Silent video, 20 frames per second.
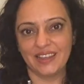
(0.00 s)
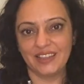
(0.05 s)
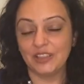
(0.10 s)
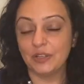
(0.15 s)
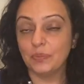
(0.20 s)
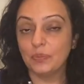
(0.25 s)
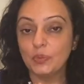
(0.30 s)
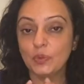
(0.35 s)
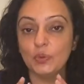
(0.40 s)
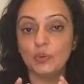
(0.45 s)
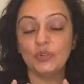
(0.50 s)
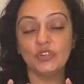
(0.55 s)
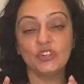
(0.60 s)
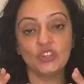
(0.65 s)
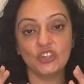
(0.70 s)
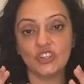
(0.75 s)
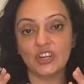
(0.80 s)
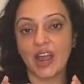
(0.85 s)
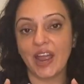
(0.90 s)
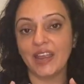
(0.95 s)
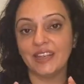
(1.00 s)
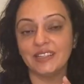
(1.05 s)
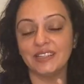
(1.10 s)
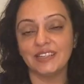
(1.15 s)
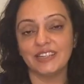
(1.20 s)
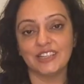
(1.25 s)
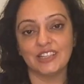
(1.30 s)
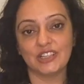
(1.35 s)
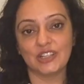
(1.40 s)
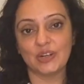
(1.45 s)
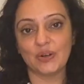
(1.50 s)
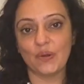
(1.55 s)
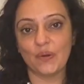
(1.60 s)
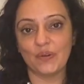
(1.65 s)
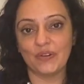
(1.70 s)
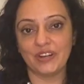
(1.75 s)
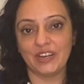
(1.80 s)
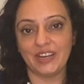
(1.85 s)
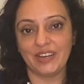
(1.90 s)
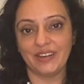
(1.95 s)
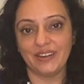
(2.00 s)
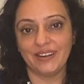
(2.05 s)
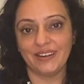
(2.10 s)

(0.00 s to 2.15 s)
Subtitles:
The moon shines in its glory,